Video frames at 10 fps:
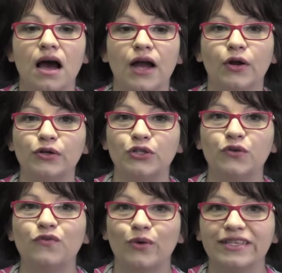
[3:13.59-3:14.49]
I heard
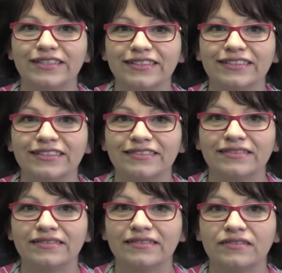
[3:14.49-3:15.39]
two voices,
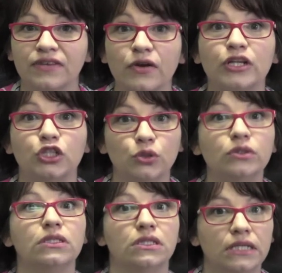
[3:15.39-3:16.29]
two
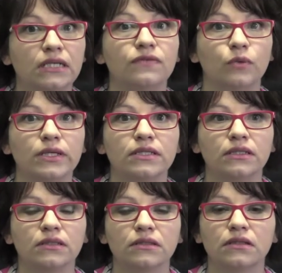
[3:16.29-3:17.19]
distinct
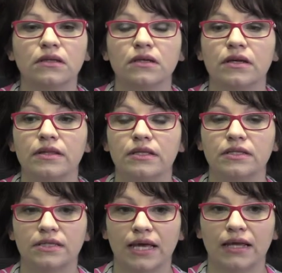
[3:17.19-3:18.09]
voices,
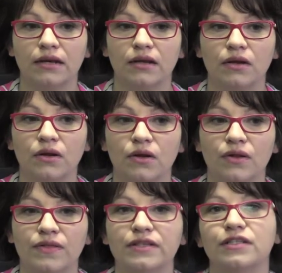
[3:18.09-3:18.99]
that said,
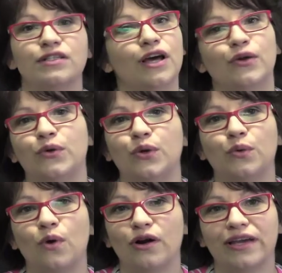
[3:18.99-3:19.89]
"This is not who
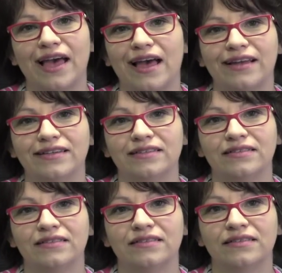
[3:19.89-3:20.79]
you are, Kat.
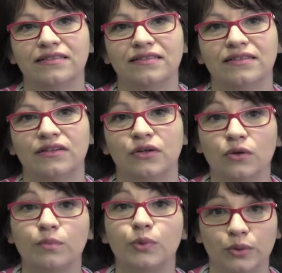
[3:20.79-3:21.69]

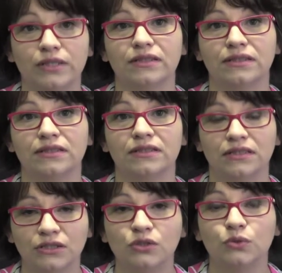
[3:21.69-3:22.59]
You're a Buddhist.
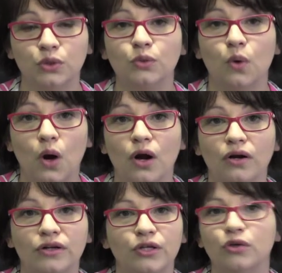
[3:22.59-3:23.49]
This is who you
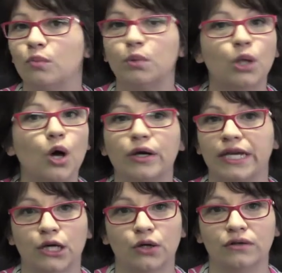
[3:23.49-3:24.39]
are. You don't belong
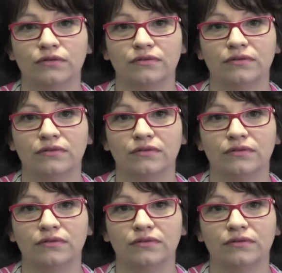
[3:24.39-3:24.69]
here."